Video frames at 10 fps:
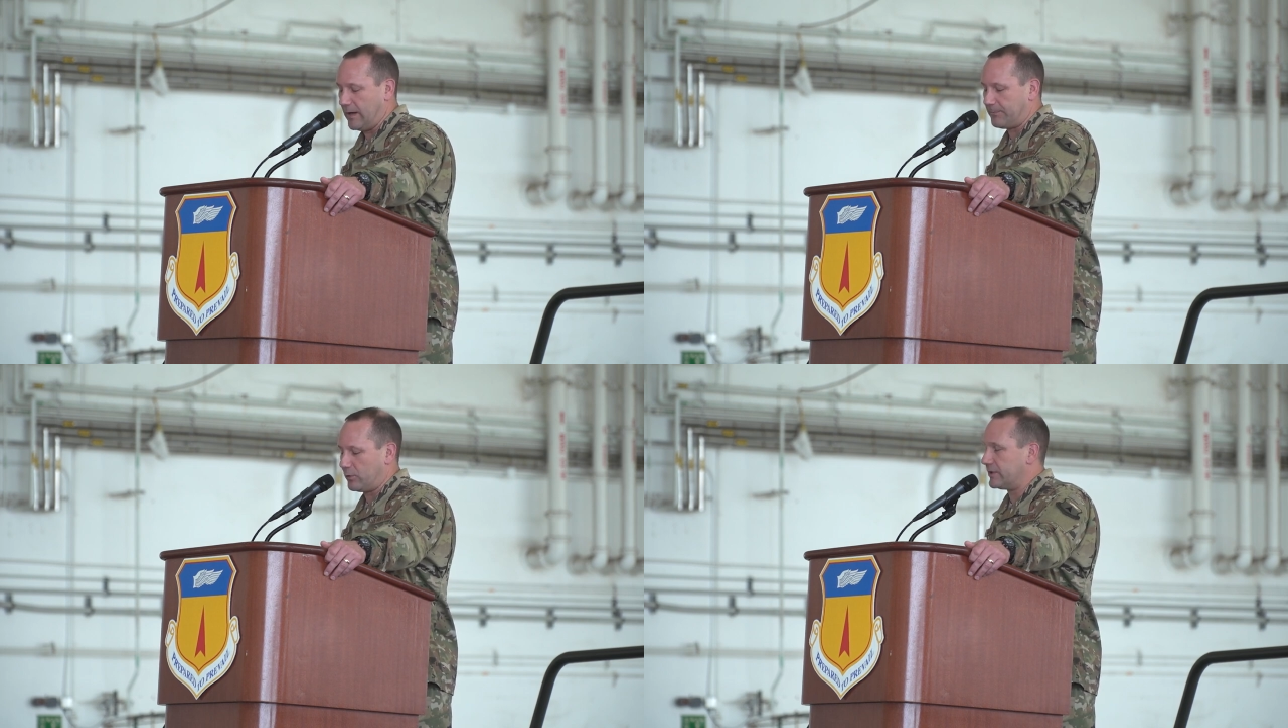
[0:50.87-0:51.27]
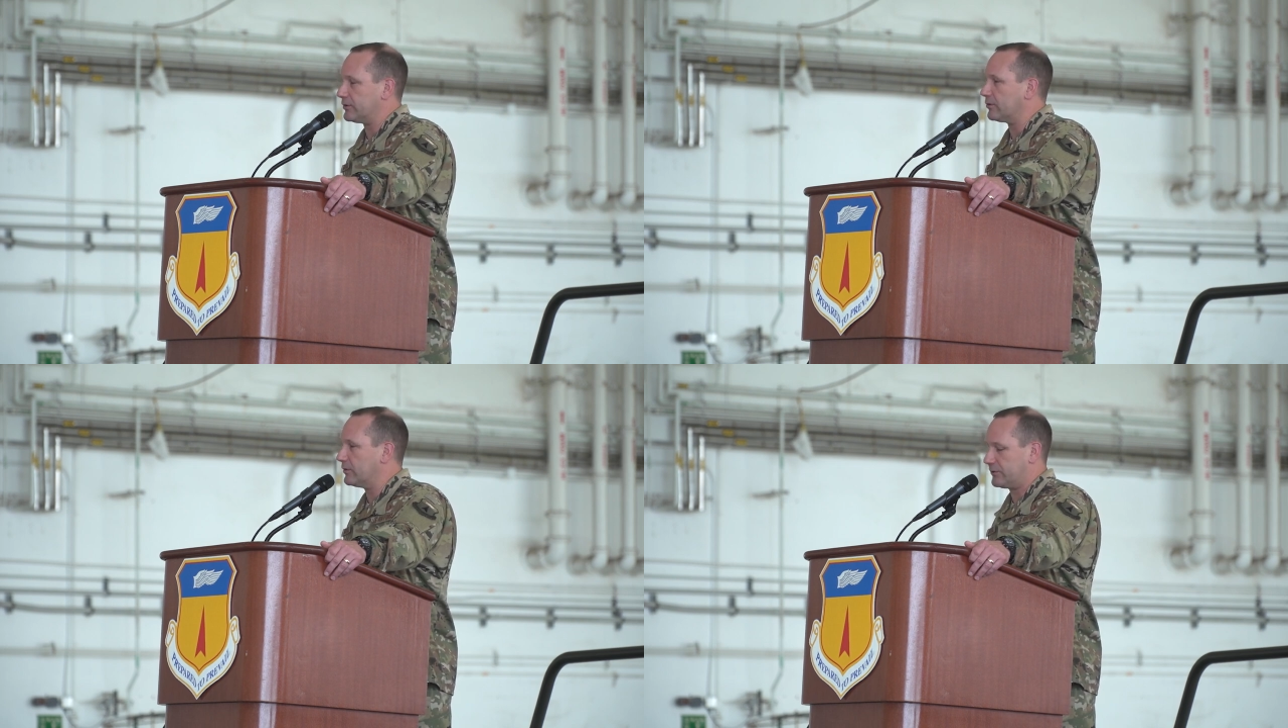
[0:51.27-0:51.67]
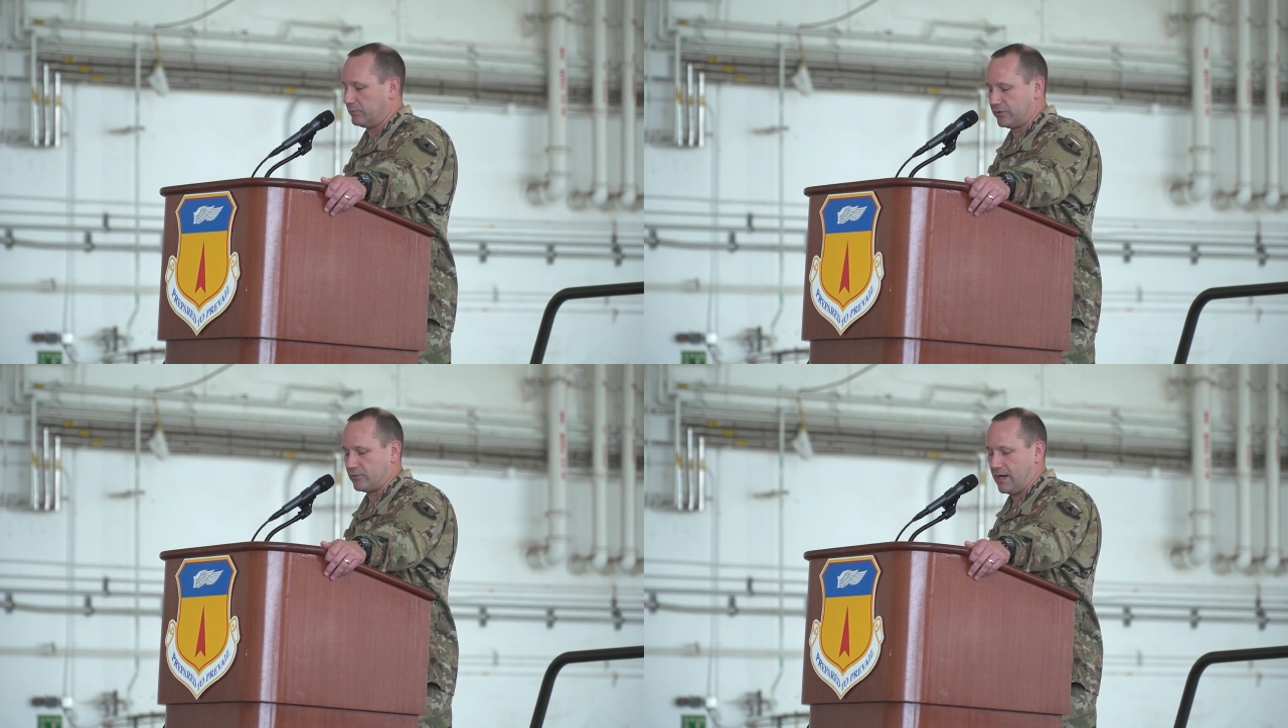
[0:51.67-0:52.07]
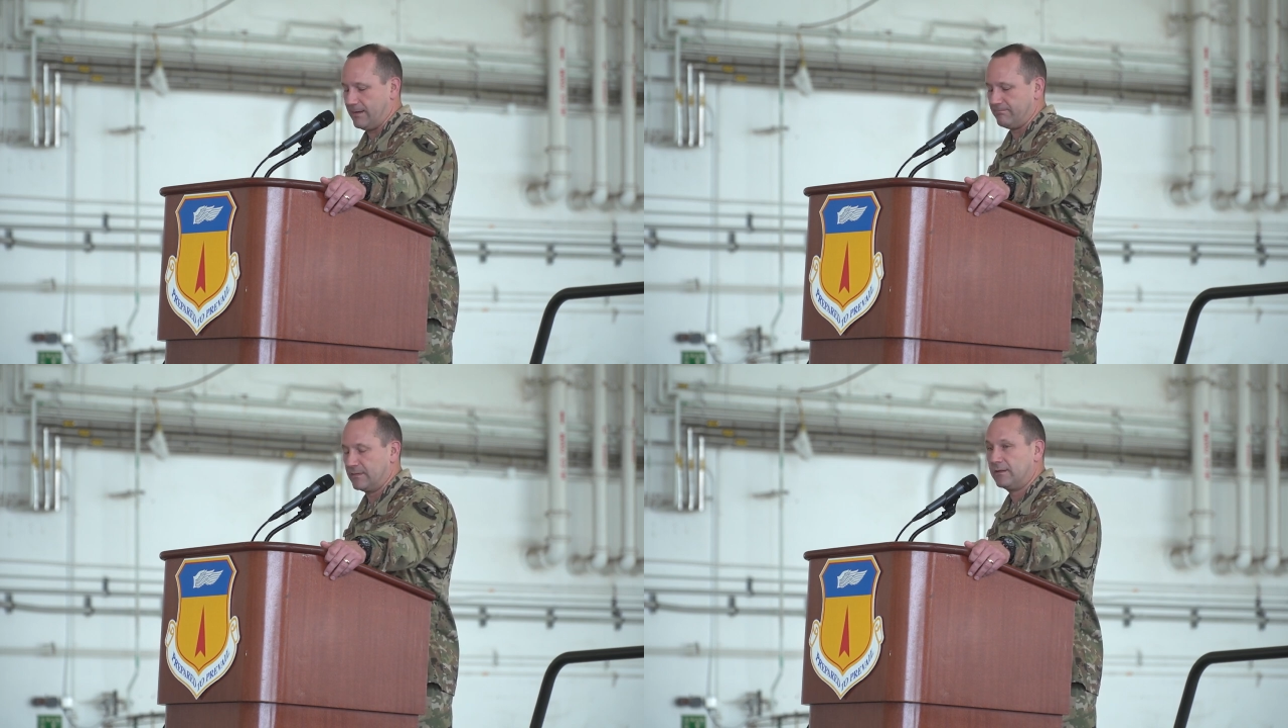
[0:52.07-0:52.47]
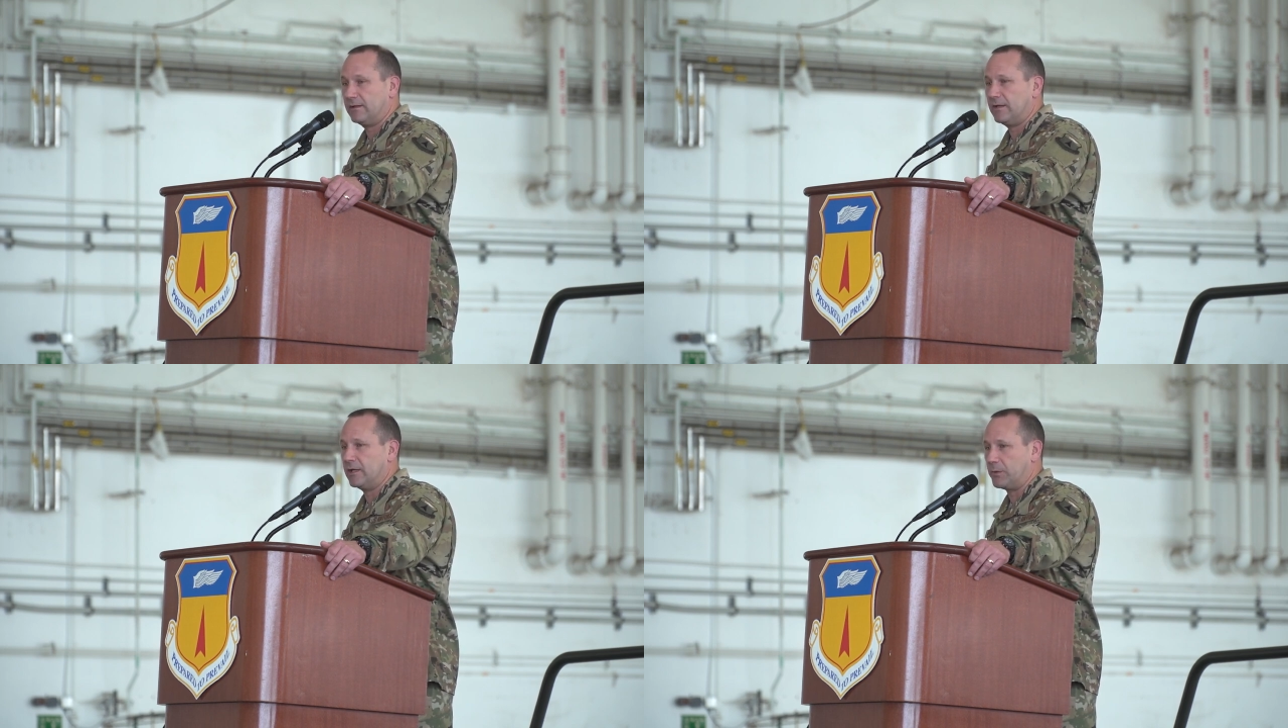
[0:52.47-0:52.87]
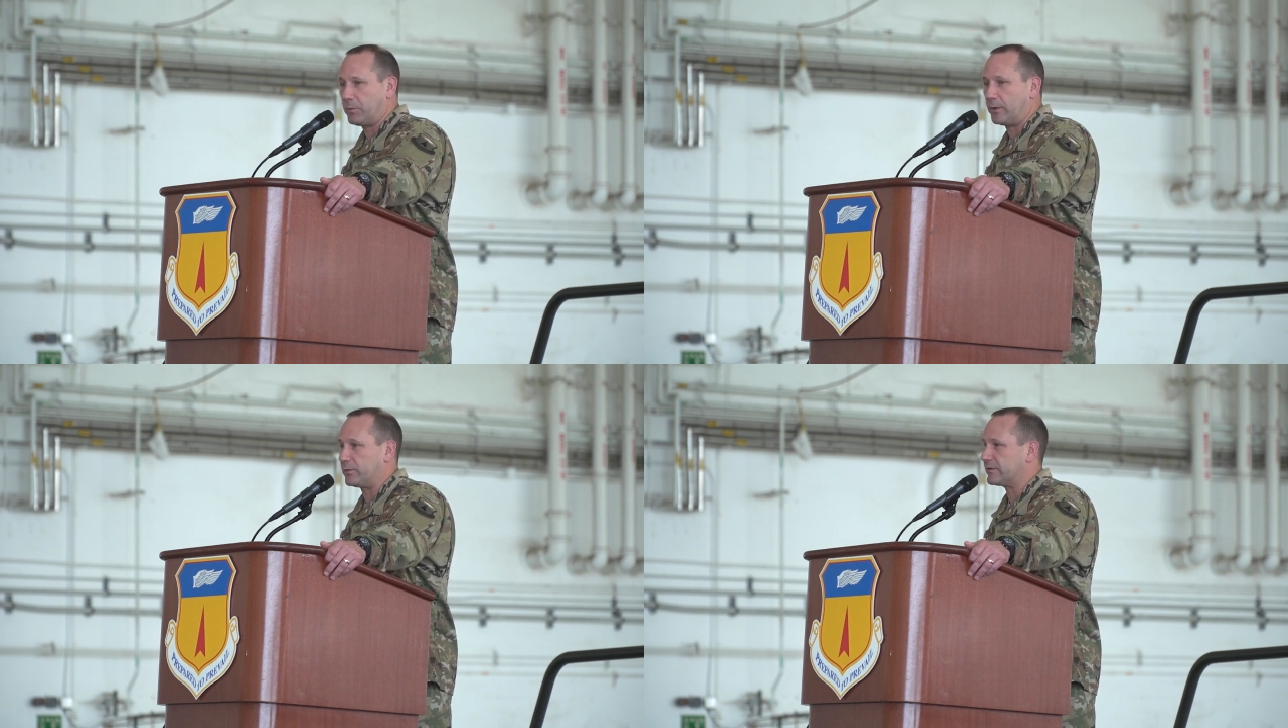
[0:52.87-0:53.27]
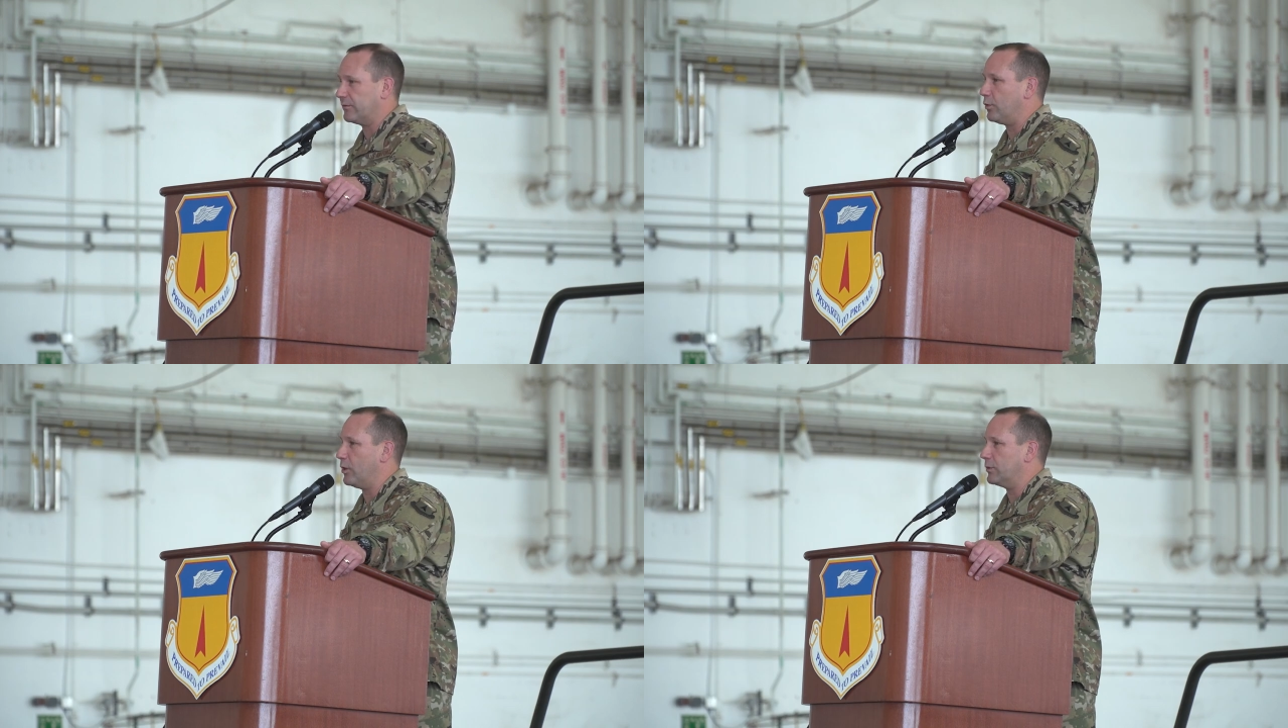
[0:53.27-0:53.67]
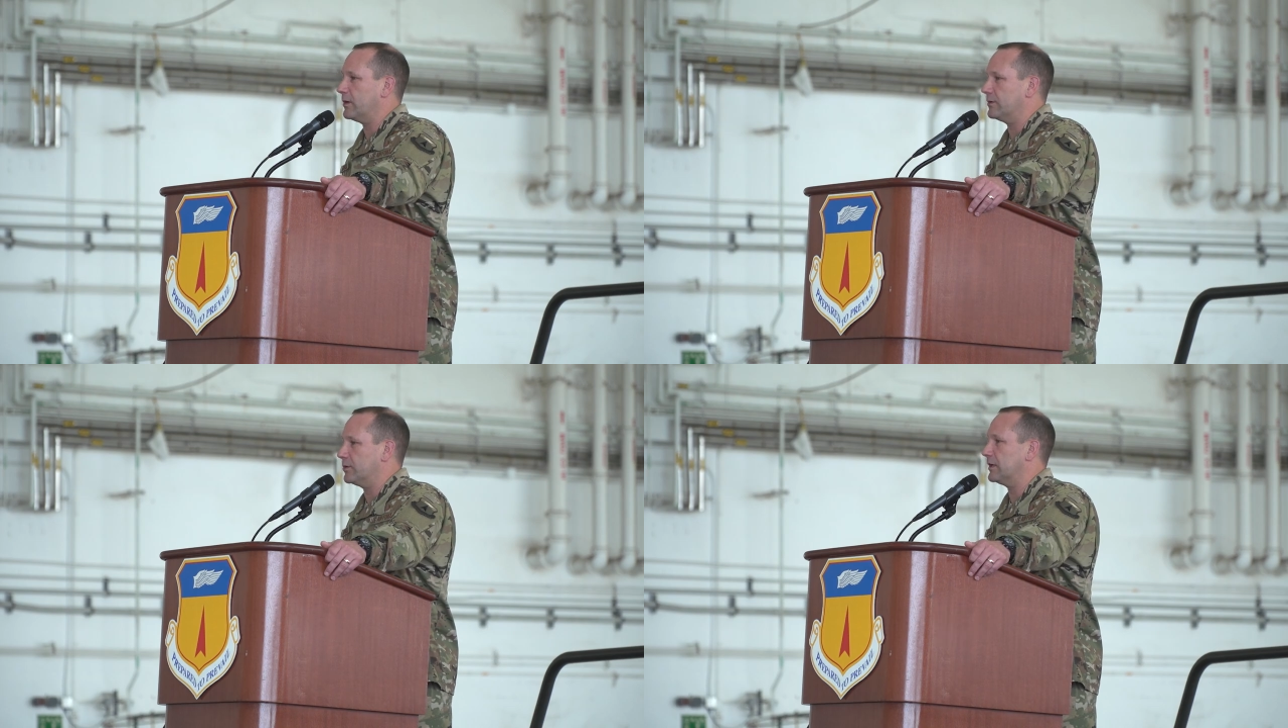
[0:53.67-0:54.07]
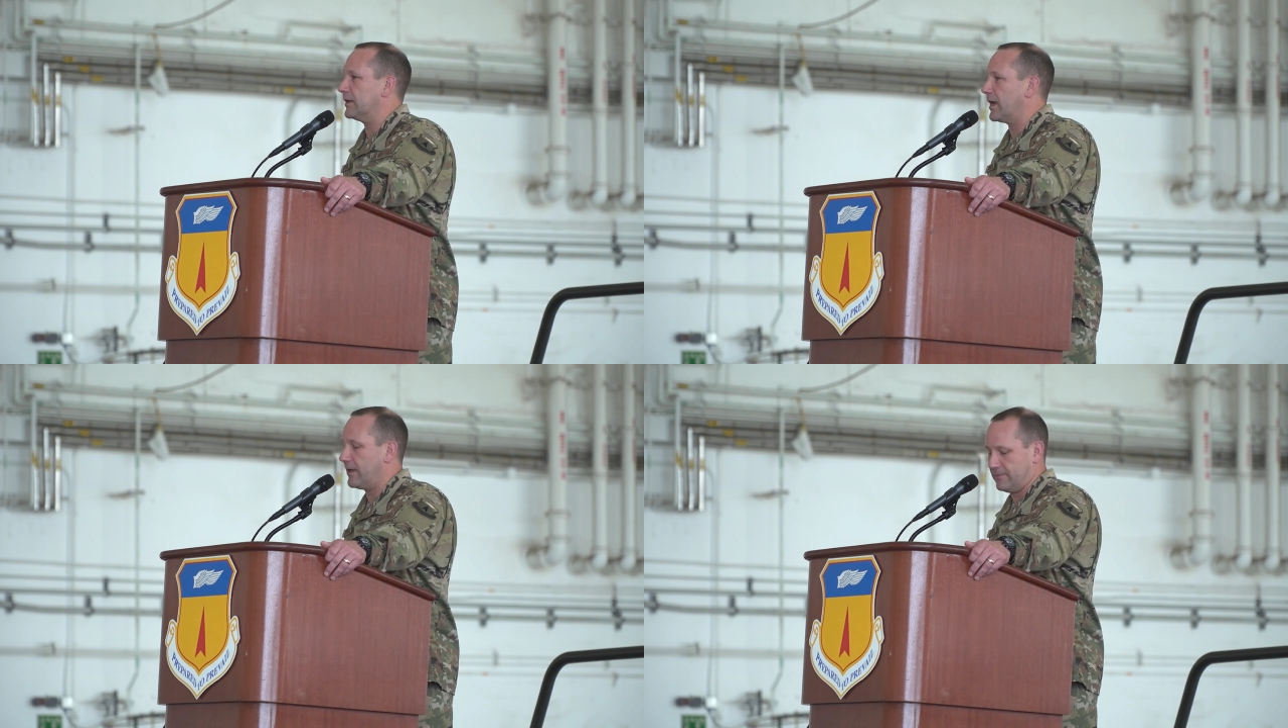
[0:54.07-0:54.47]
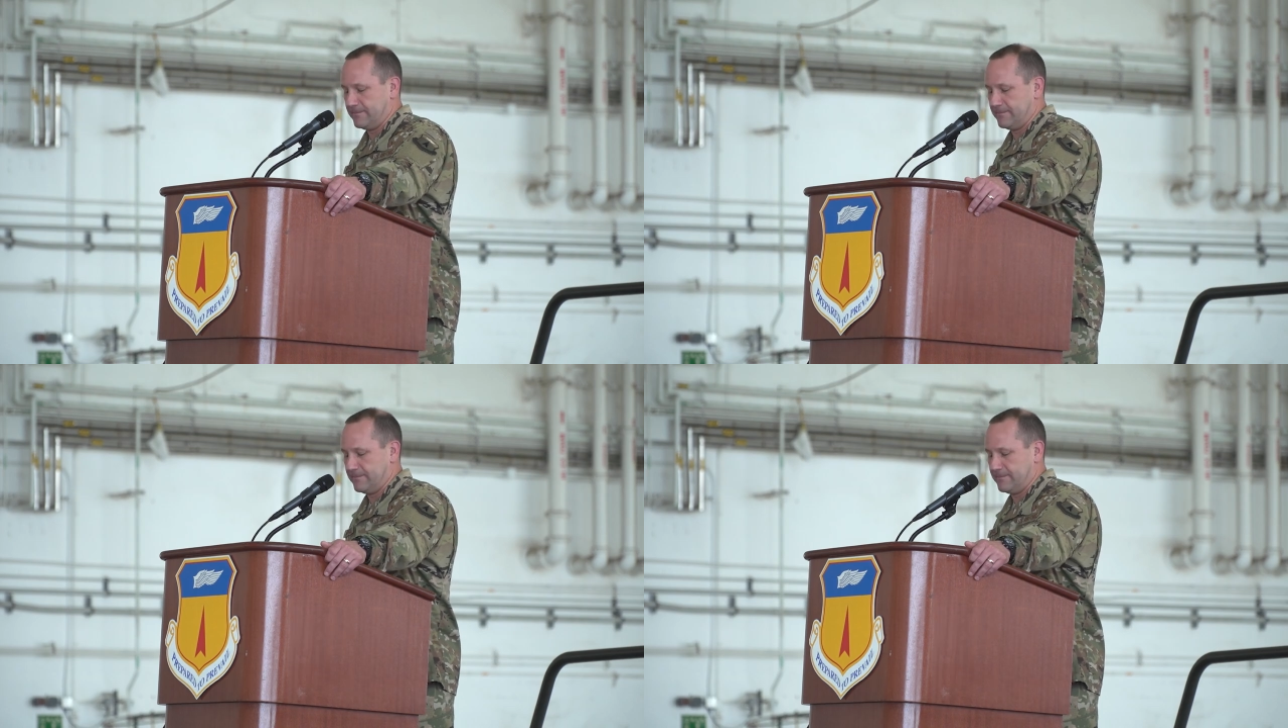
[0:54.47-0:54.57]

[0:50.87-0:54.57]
Operation Christmas Drop and the purpose of what we are doing together.